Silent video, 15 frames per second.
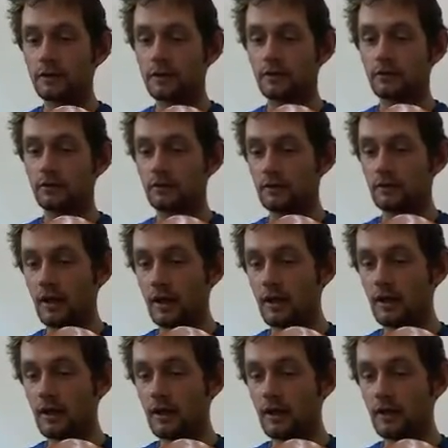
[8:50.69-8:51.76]
So it's
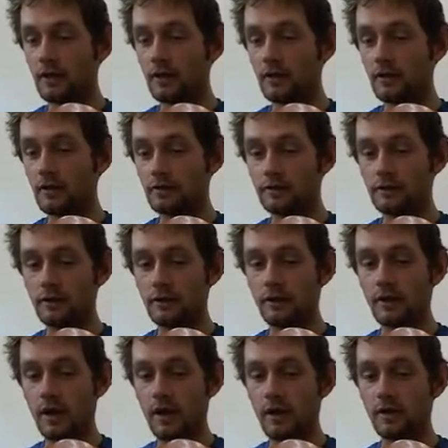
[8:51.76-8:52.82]
A, C,
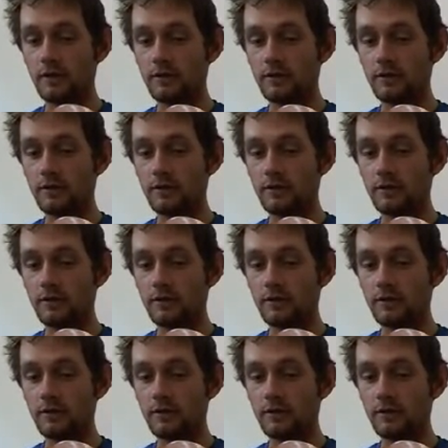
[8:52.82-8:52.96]
A,